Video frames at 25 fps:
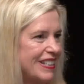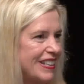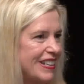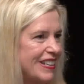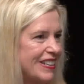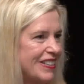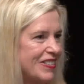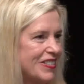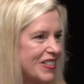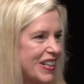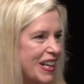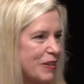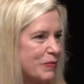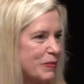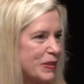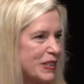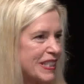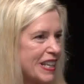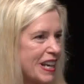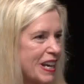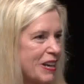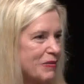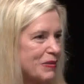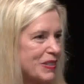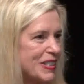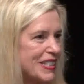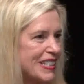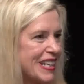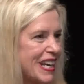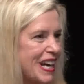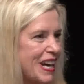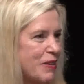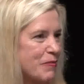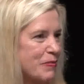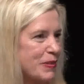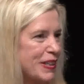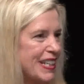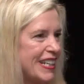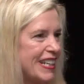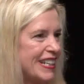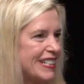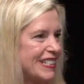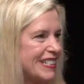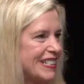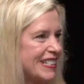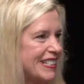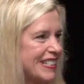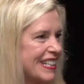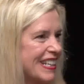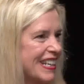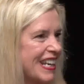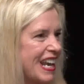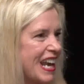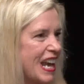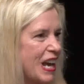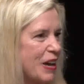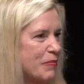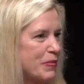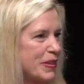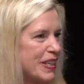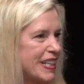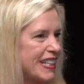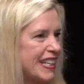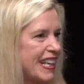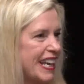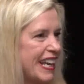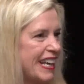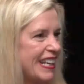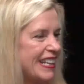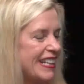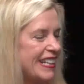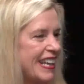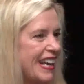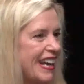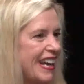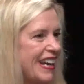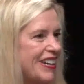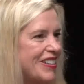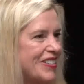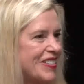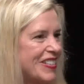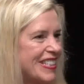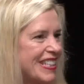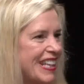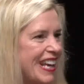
Amazon was copied. Is this going to happen again now?